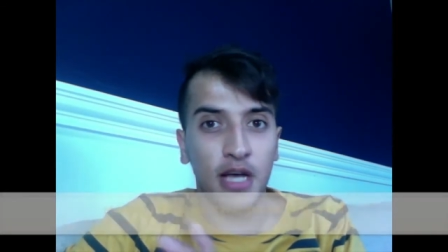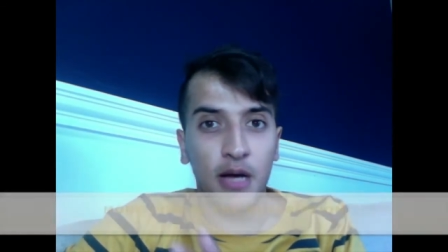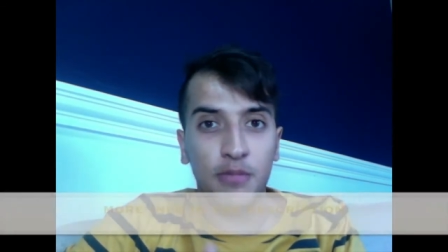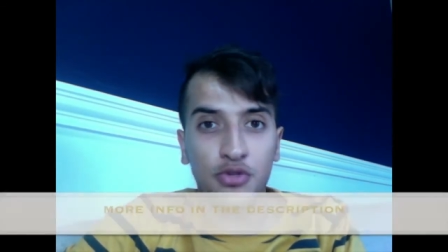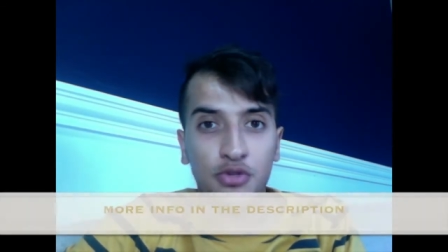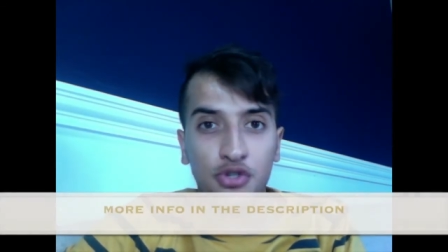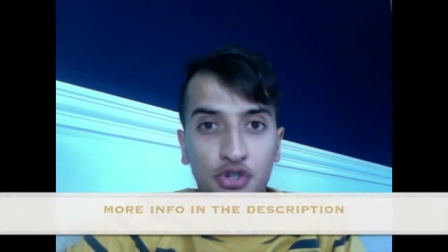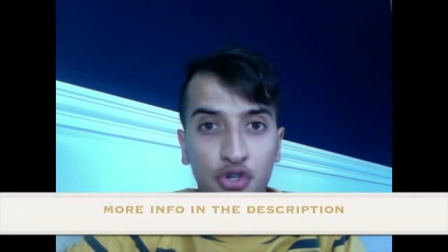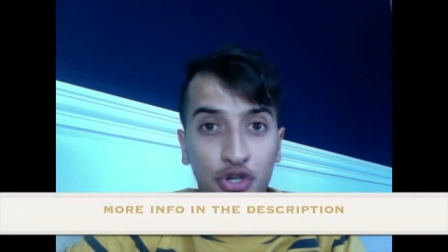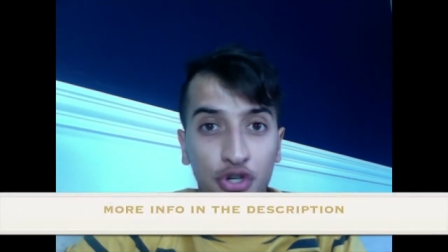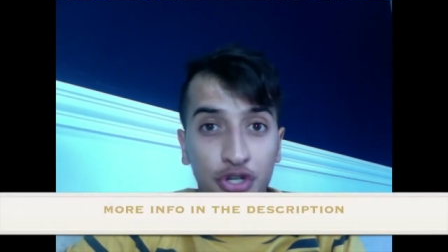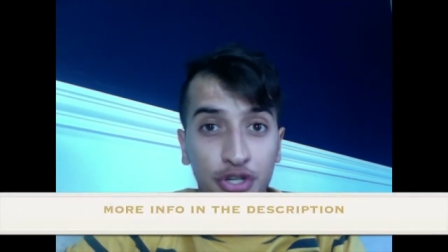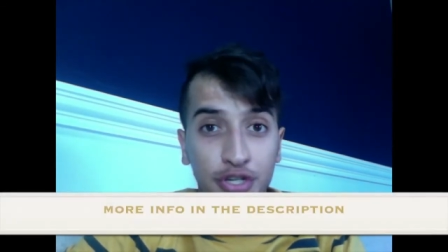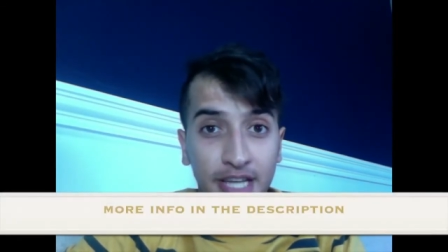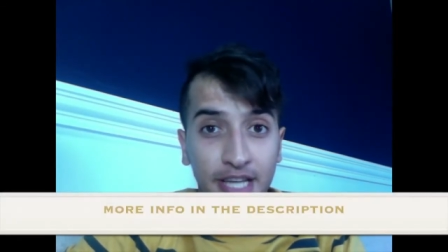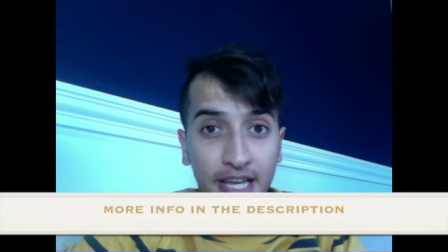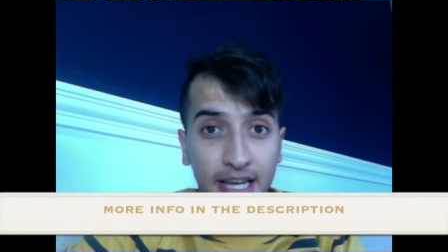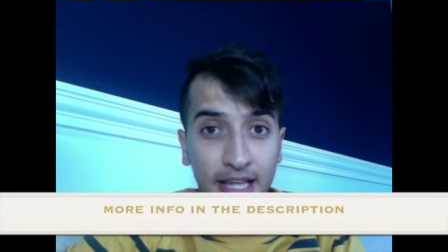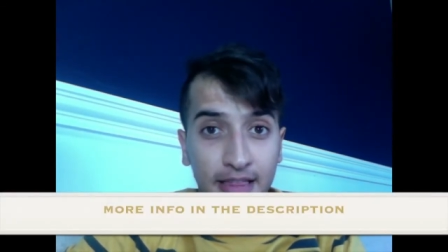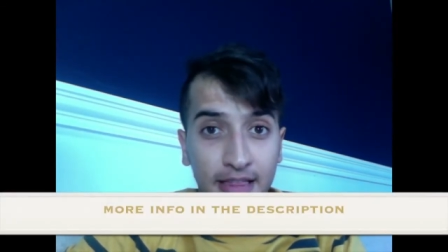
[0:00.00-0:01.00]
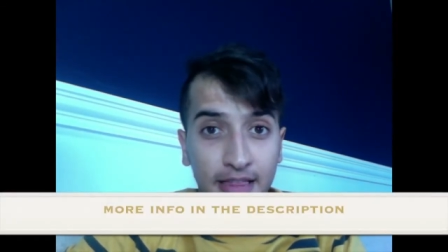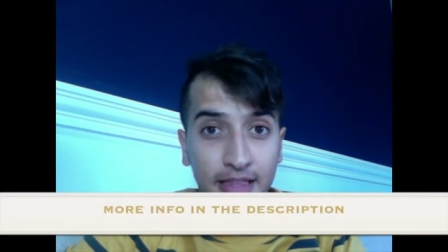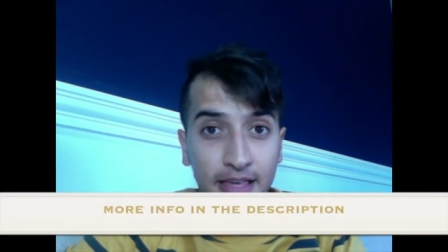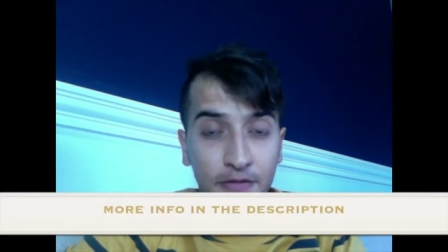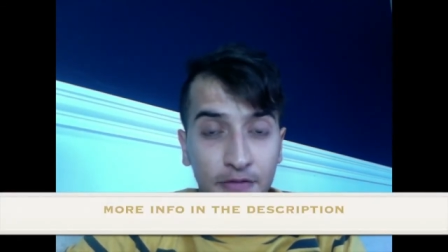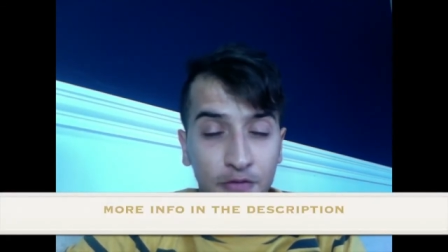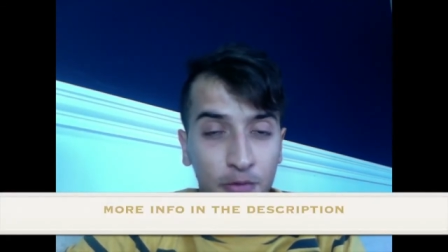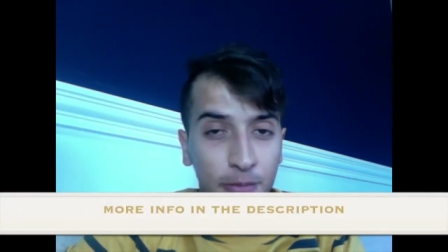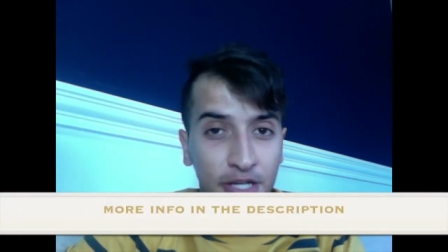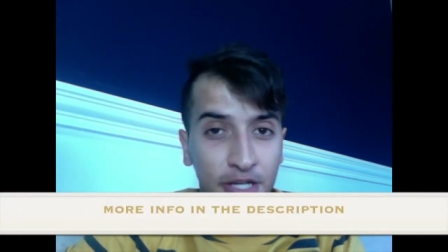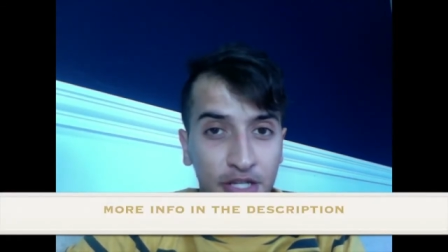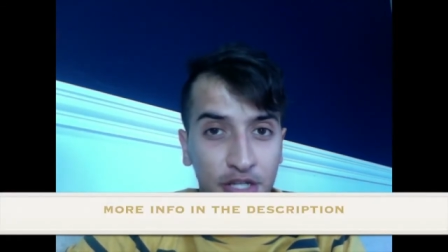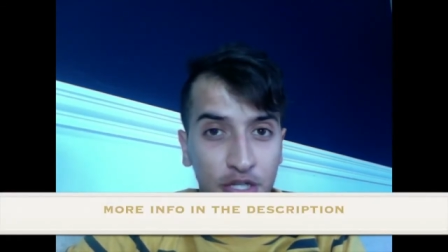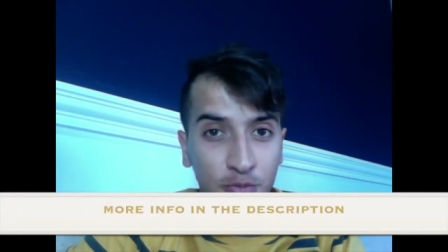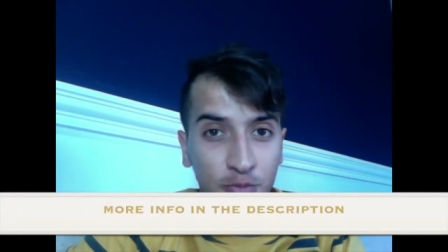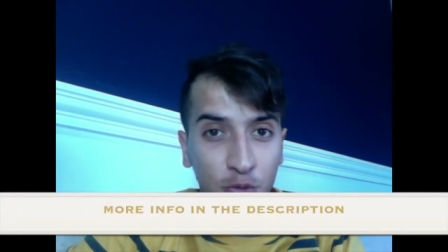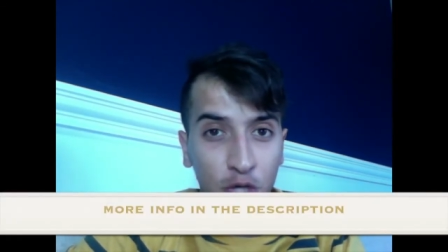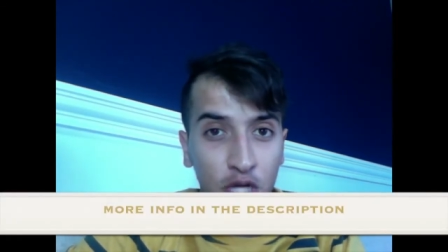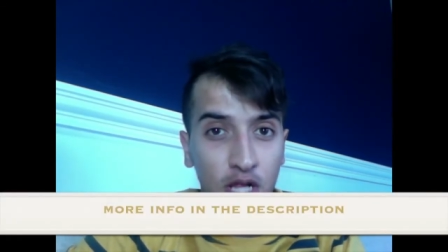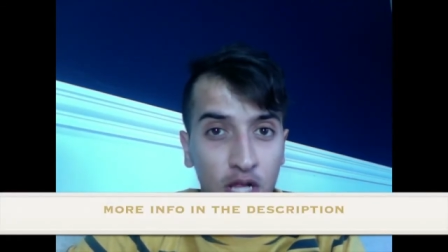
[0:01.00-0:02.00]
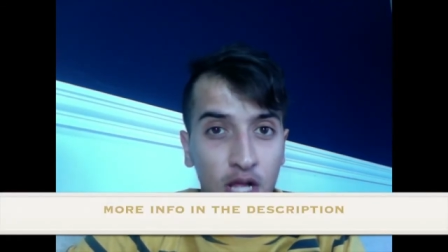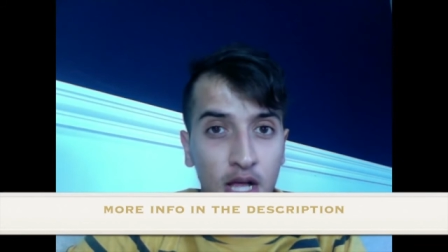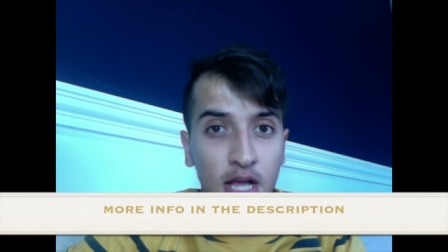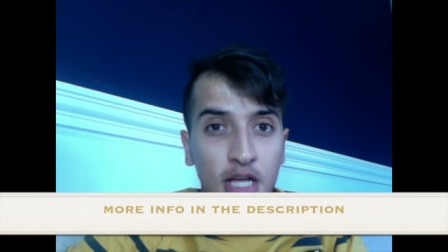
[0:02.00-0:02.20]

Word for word: I'm sure you're getting the information as well.